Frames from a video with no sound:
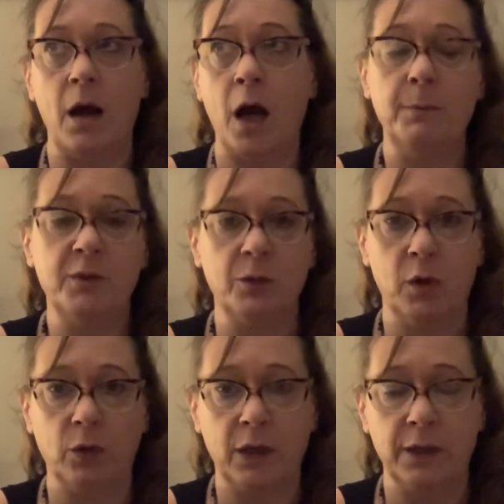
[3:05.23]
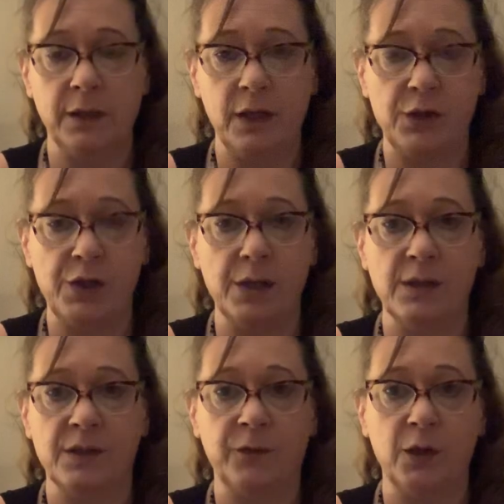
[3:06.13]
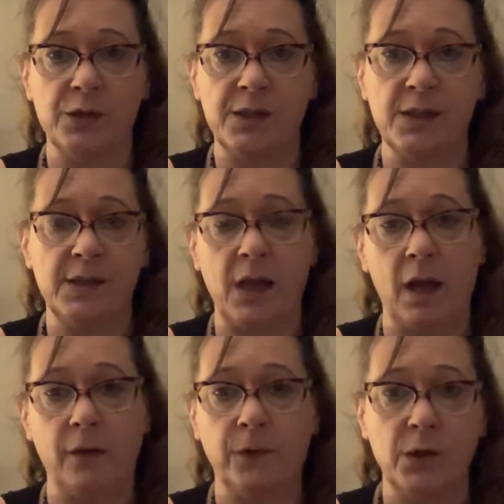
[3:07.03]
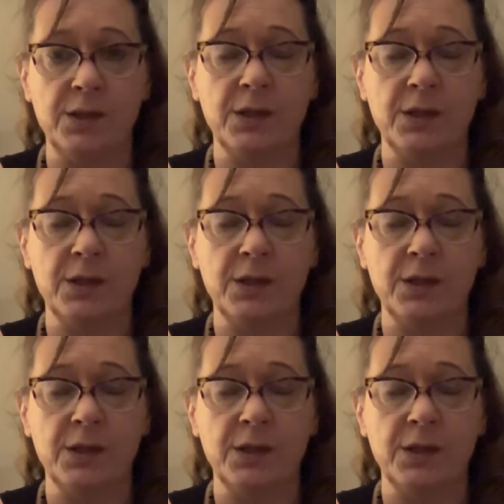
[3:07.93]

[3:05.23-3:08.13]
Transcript: optimal conditions versus adverse